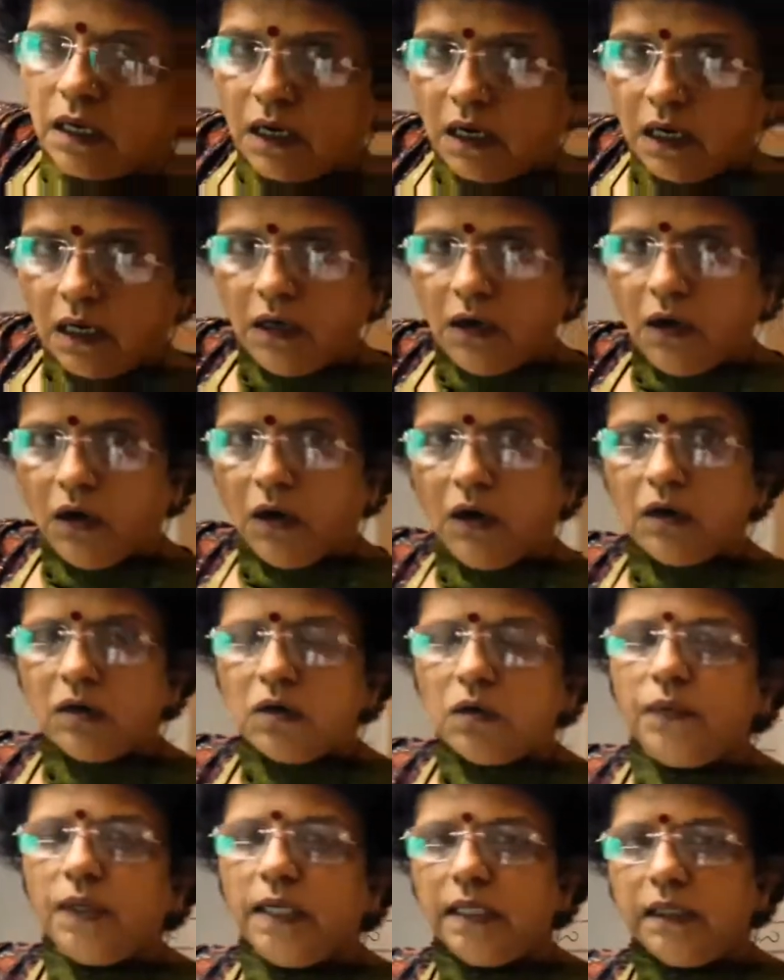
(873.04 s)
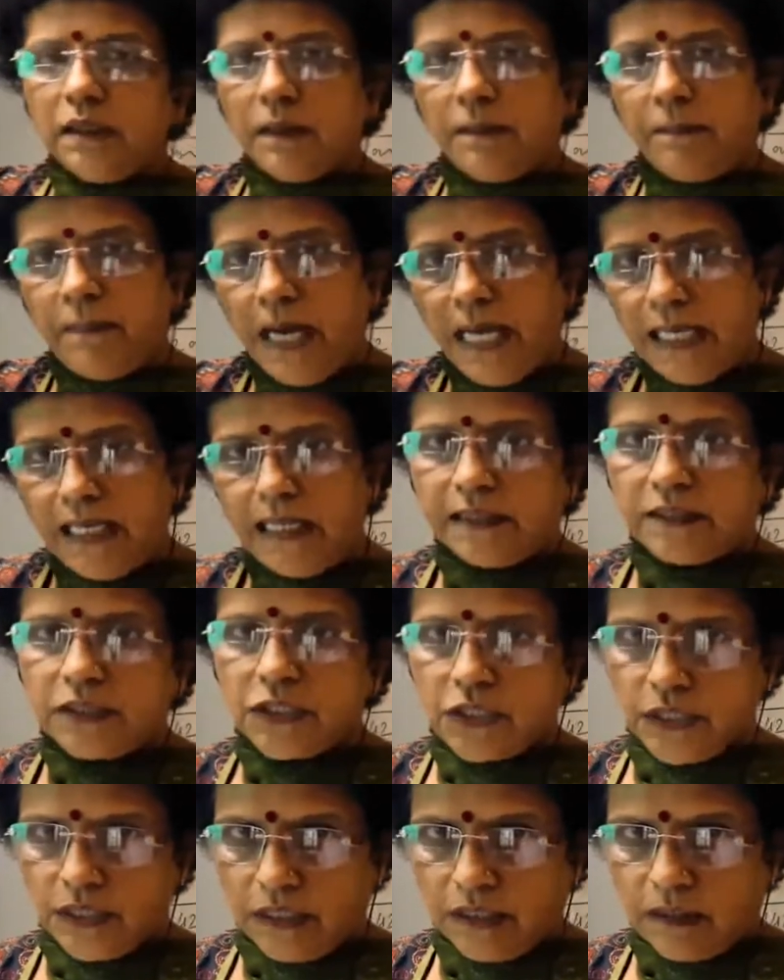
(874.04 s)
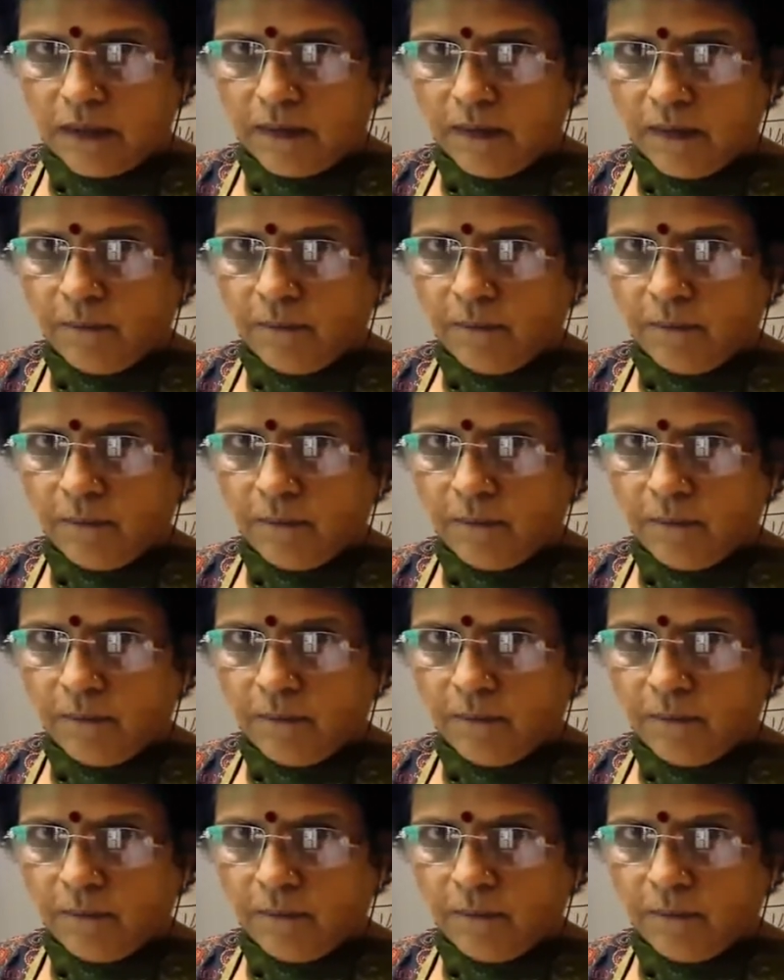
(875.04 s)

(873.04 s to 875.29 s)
along with balance sheet.